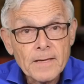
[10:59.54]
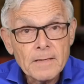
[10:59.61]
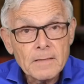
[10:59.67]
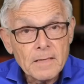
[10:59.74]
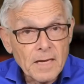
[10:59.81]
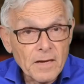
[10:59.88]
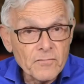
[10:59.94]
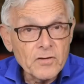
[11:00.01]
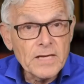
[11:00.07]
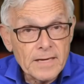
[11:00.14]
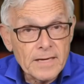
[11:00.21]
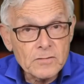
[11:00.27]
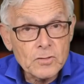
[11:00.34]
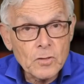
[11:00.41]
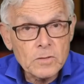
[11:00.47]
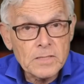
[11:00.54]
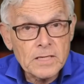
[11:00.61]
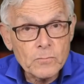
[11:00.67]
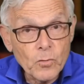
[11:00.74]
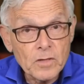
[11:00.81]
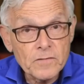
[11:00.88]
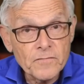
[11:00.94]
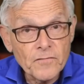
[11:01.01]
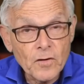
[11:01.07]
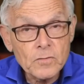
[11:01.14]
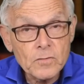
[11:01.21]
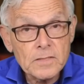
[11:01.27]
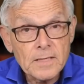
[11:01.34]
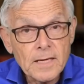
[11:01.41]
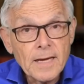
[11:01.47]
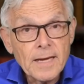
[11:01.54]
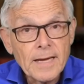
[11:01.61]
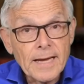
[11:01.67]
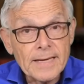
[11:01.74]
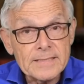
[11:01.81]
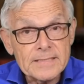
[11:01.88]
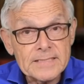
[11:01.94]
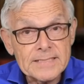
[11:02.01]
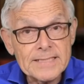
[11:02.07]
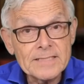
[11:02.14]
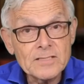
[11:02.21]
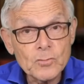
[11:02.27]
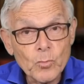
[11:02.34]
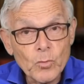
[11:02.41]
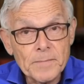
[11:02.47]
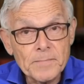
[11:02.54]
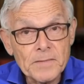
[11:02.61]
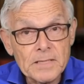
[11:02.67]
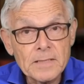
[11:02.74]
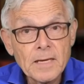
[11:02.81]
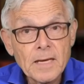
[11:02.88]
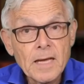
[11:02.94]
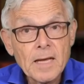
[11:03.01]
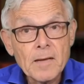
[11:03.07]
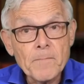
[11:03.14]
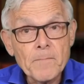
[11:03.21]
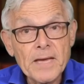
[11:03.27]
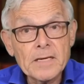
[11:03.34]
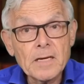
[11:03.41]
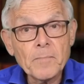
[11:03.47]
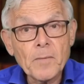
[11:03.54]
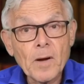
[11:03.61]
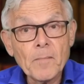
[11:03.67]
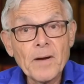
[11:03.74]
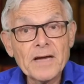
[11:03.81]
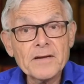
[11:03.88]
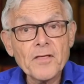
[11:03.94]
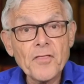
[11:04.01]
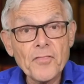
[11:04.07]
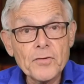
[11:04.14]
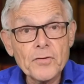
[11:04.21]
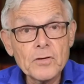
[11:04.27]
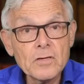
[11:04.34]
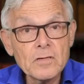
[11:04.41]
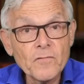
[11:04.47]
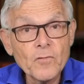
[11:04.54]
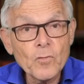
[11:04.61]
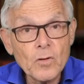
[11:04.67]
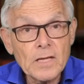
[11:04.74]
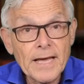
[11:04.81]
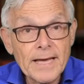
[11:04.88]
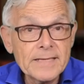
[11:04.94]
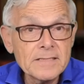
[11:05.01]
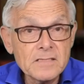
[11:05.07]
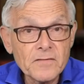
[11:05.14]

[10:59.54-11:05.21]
Every household had one vote, and since women made up about a third of all heads of